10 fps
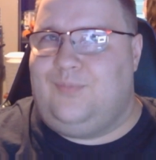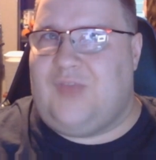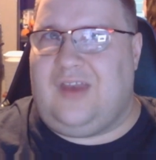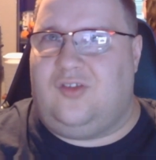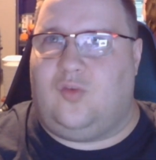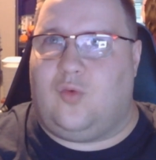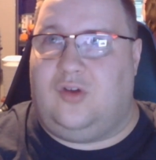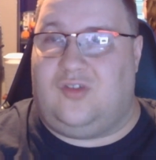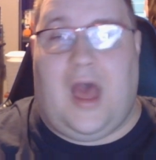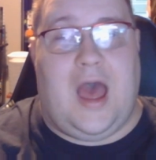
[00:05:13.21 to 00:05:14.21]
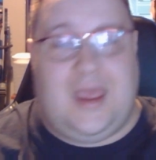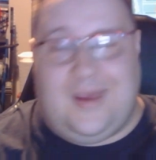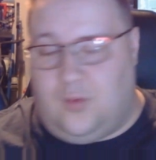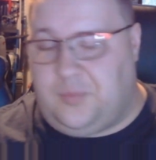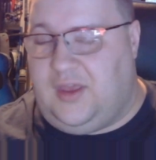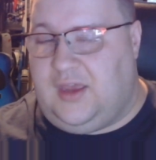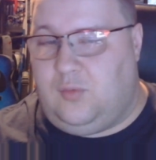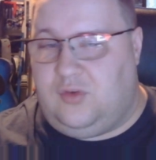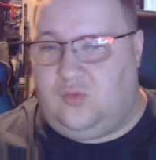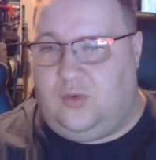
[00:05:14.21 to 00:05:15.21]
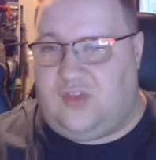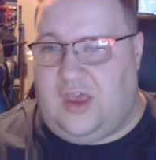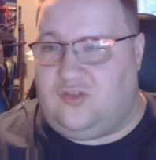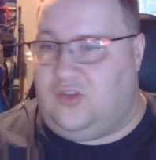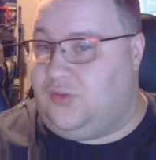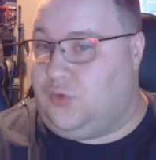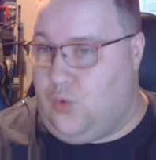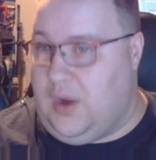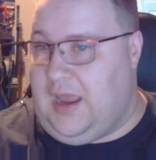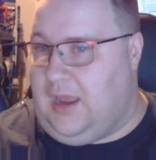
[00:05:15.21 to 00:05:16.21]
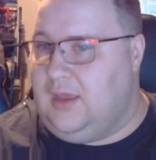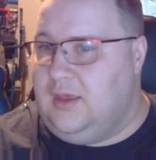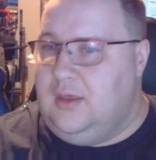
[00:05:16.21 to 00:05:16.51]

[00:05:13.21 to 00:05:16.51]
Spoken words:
Dynasty Warriors I ever played, which was actually three.